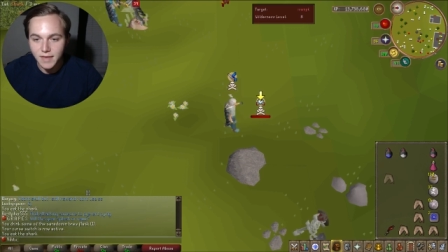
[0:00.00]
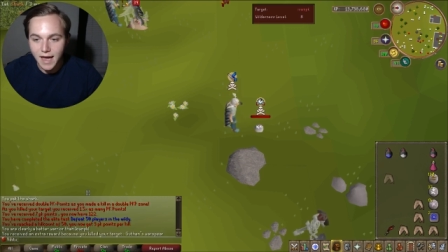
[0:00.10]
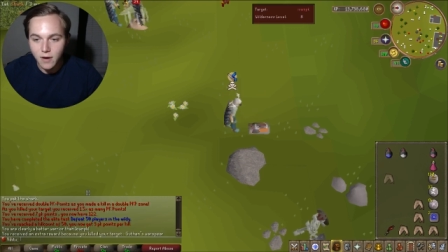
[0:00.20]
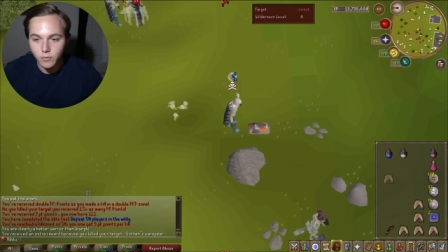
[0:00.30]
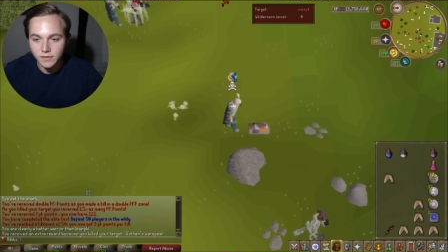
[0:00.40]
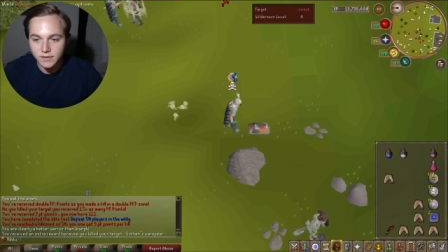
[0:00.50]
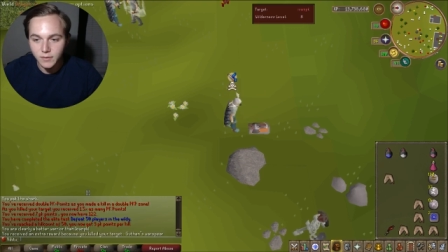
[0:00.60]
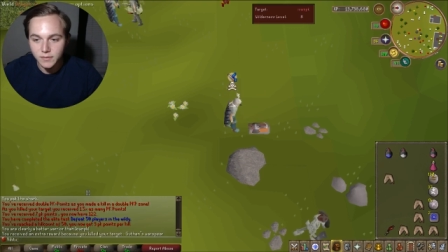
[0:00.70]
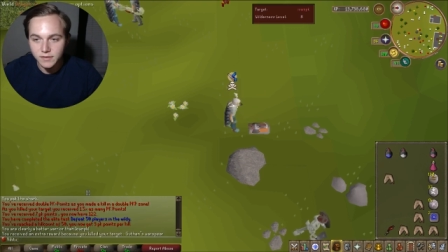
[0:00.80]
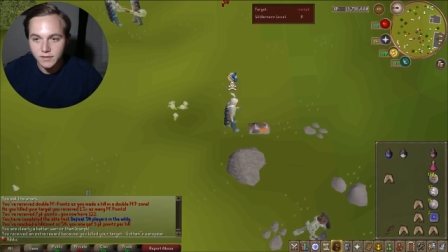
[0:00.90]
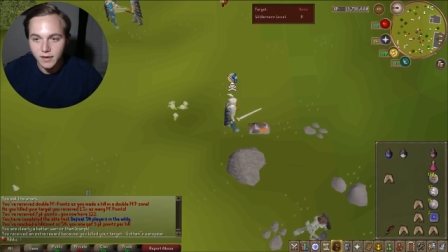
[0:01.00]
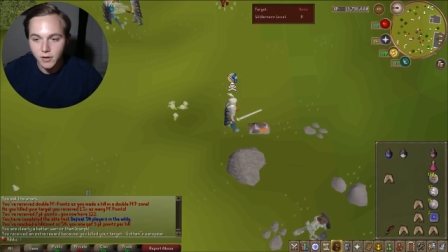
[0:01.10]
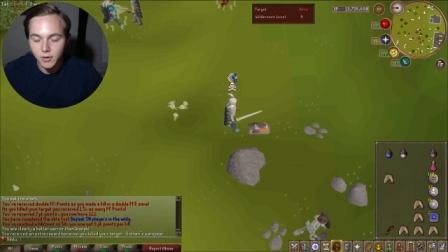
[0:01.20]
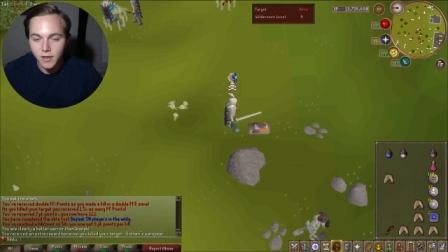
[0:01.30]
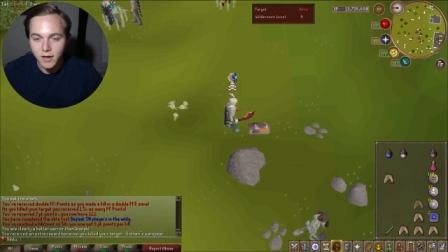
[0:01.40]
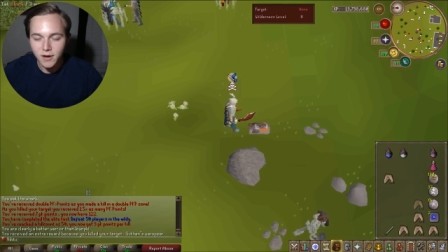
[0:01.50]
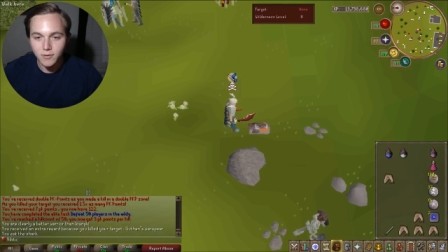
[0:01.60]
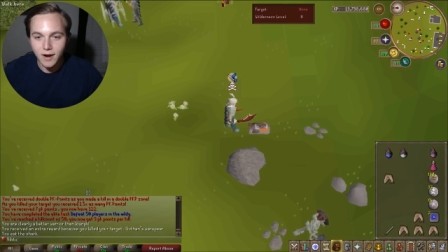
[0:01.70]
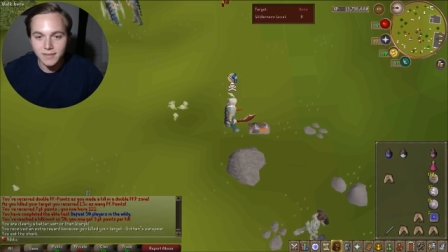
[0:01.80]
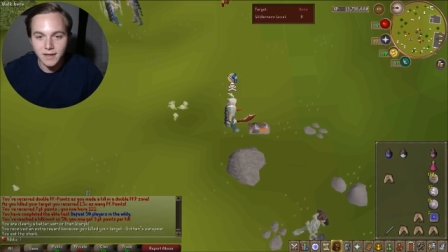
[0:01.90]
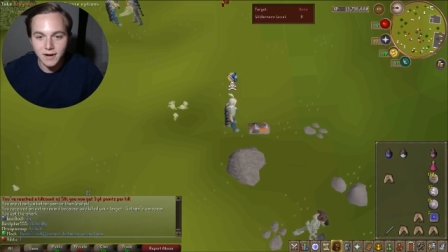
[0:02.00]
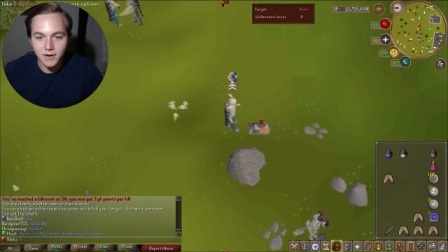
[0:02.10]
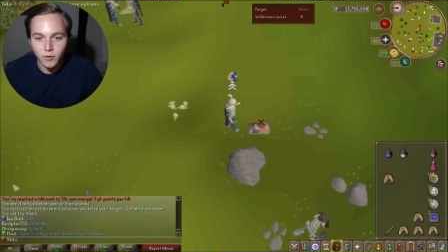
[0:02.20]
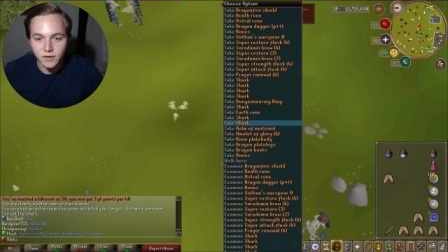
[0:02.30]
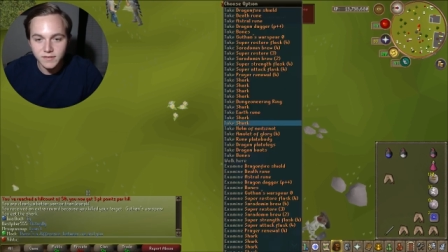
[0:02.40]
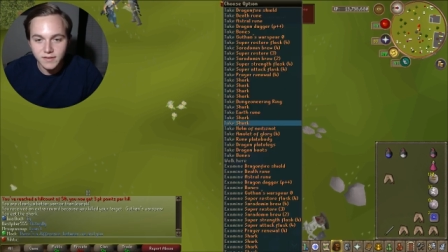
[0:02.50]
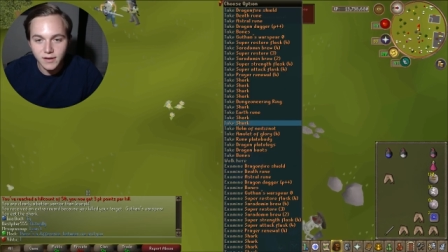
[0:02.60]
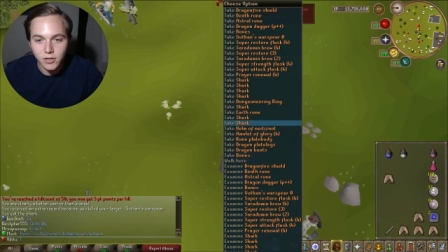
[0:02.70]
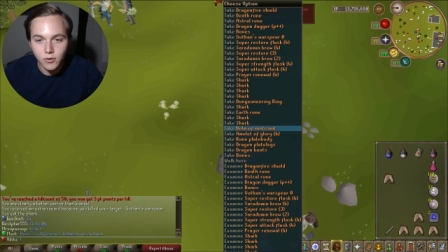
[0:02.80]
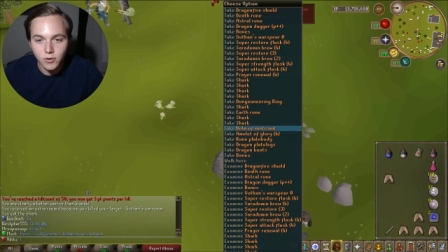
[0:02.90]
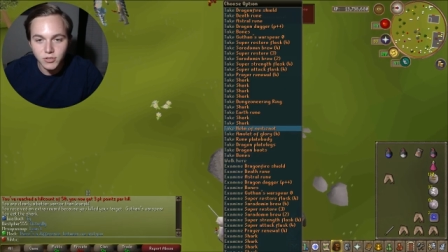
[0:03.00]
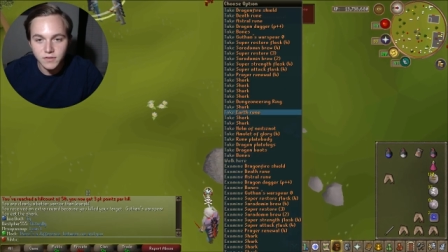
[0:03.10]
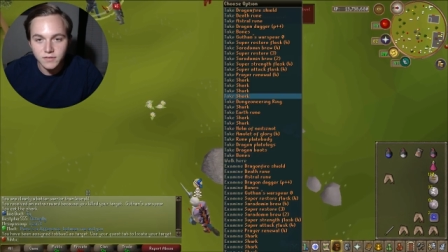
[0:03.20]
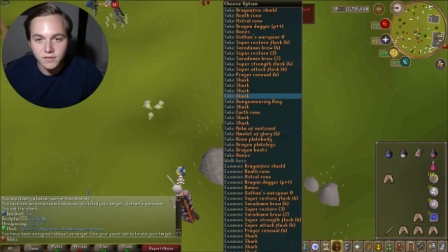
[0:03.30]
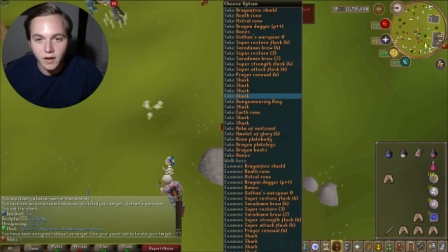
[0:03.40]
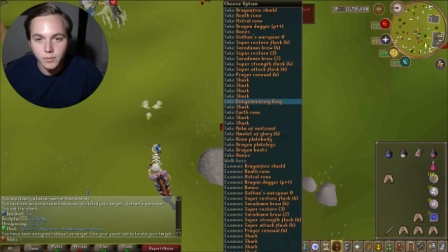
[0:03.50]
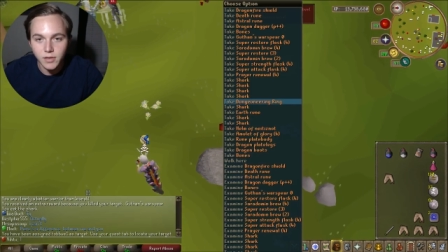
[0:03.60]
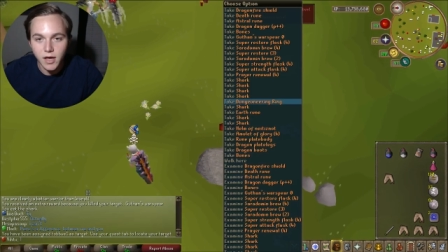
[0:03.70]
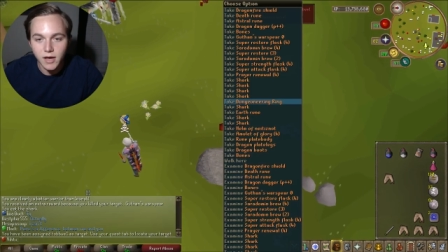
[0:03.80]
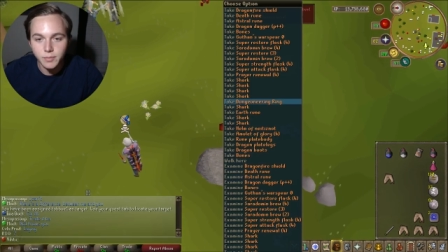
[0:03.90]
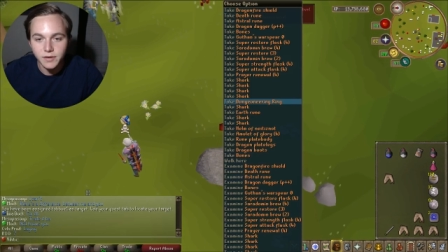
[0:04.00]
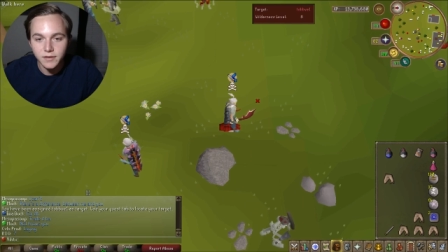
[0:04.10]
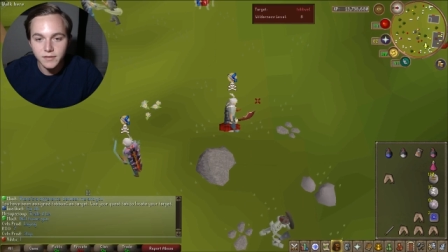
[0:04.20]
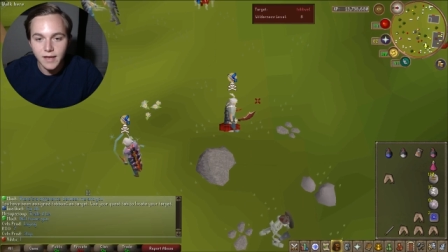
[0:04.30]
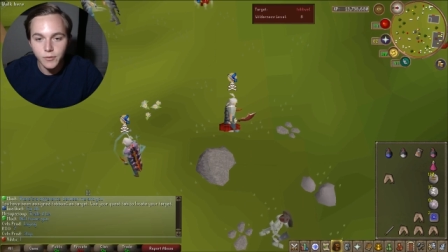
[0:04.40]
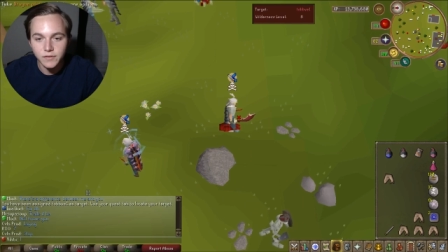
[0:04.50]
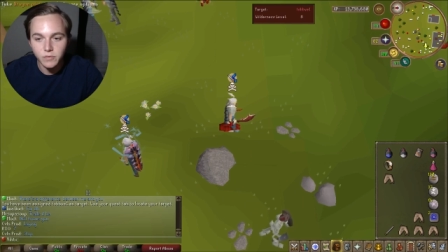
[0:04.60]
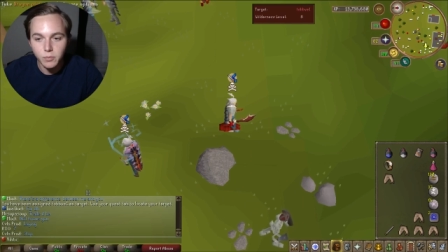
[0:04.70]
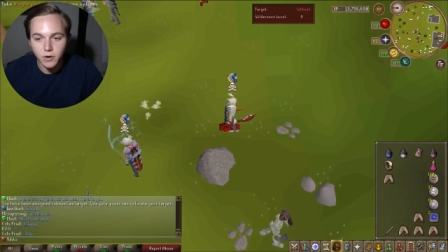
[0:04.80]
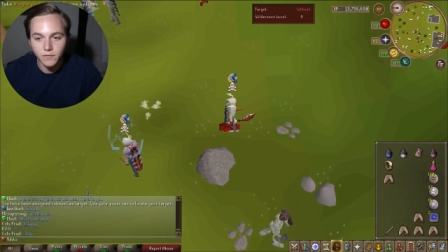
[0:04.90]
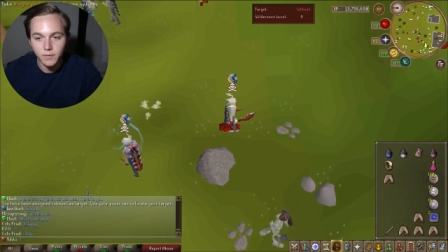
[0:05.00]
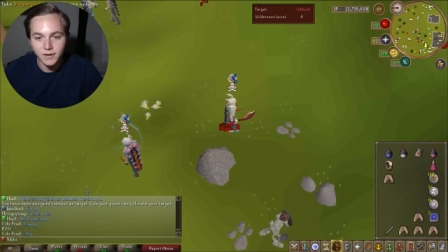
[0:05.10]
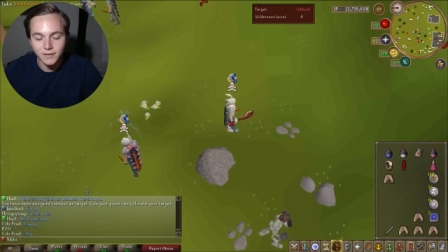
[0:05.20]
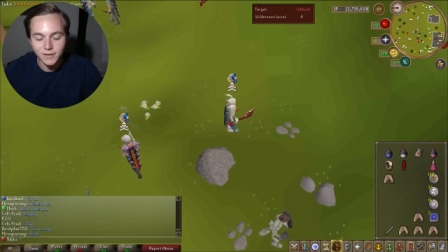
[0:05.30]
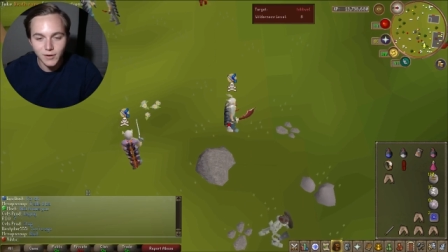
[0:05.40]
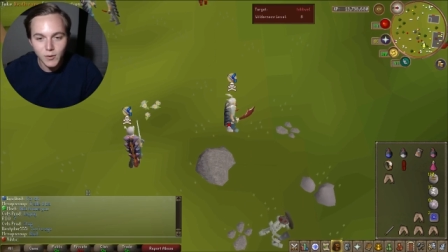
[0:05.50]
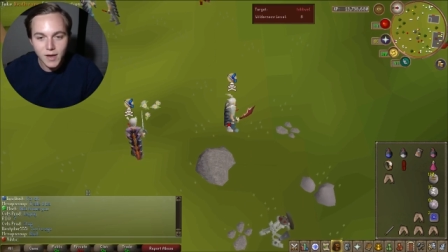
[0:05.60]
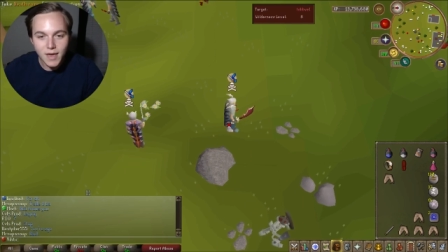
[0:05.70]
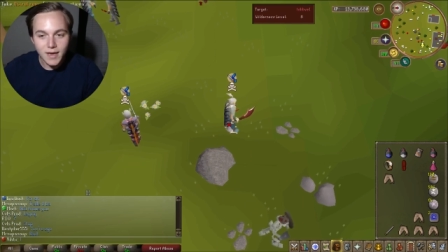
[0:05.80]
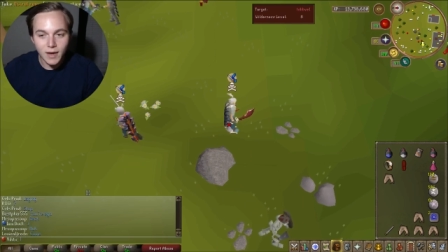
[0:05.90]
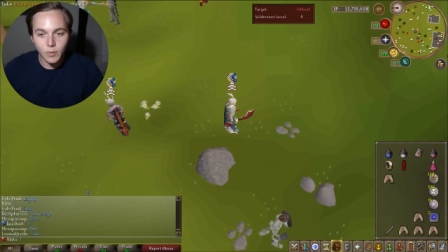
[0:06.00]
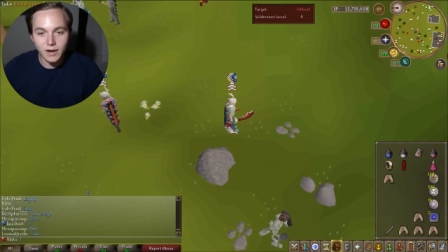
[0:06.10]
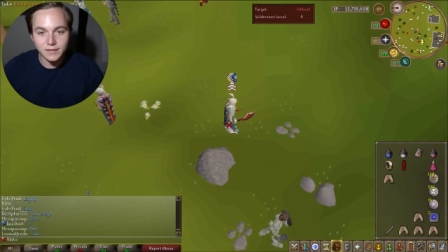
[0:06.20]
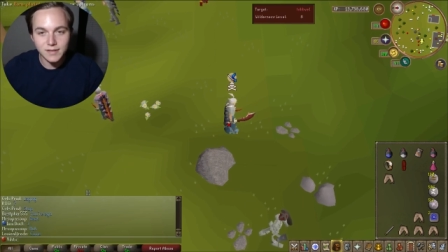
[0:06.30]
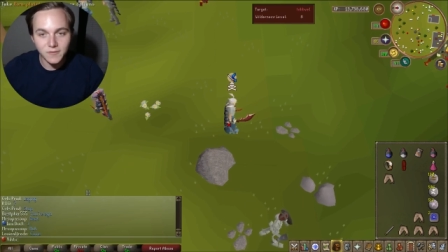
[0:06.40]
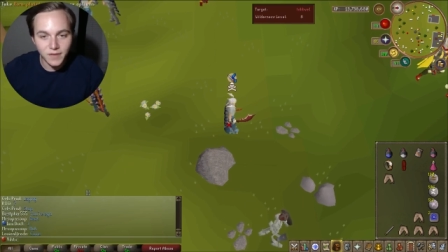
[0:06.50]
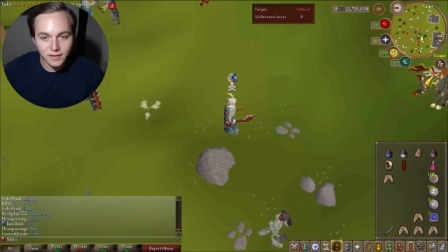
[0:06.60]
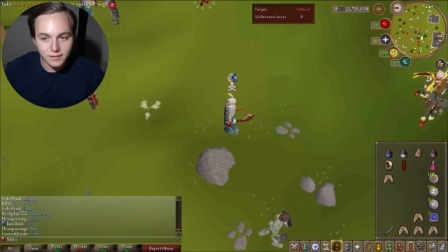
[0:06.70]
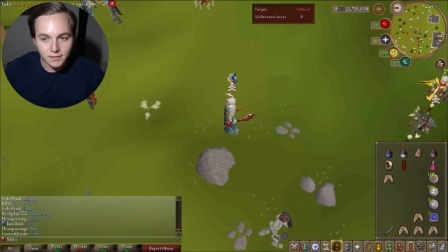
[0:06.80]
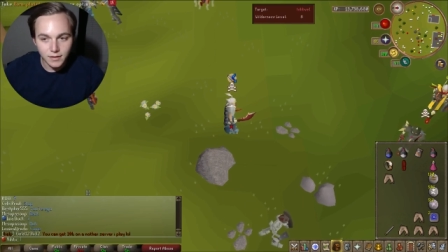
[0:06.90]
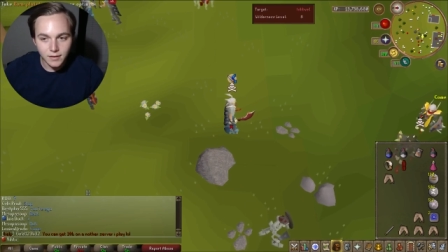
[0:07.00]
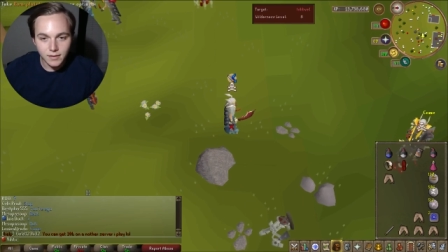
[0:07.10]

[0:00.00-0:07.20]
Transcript: That was some skill right there. Or skill or just dumb luck because that was smart of me to do. And we got DFS.